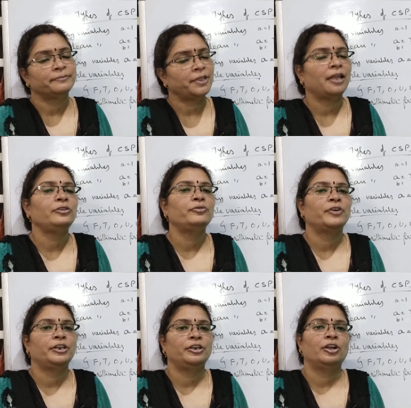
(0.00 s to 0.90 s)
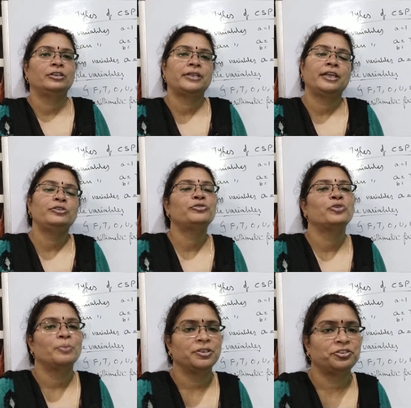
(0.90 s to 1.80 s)
Thank you one and all. Thank you so
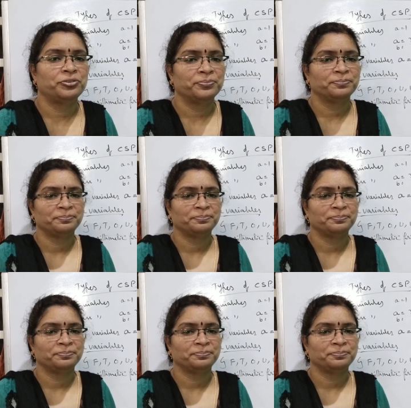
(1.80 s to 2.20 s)
much.